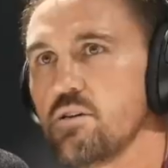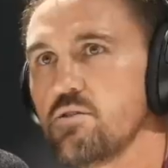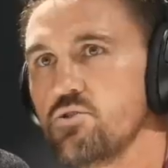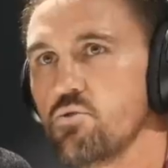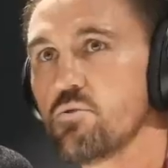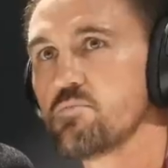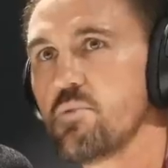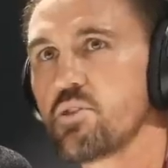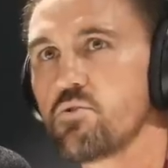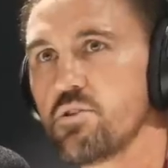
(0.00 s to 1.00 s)
do what
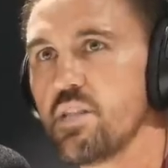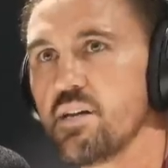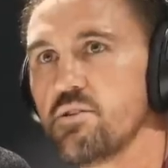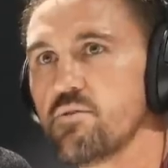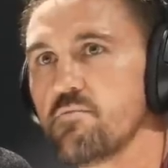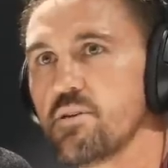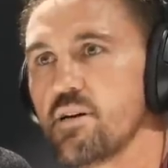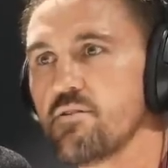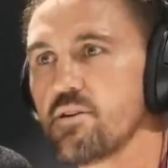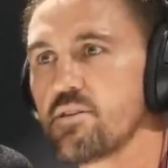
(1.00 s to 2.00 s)
Smith could have done to him. You
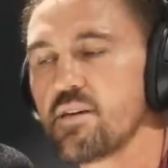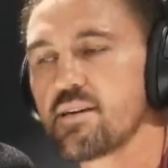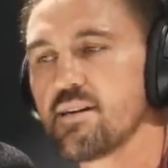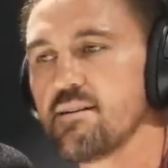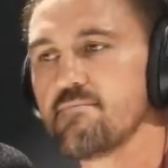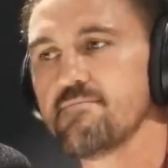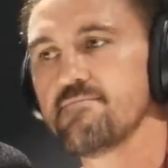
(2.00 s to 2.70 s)
know, I think, um,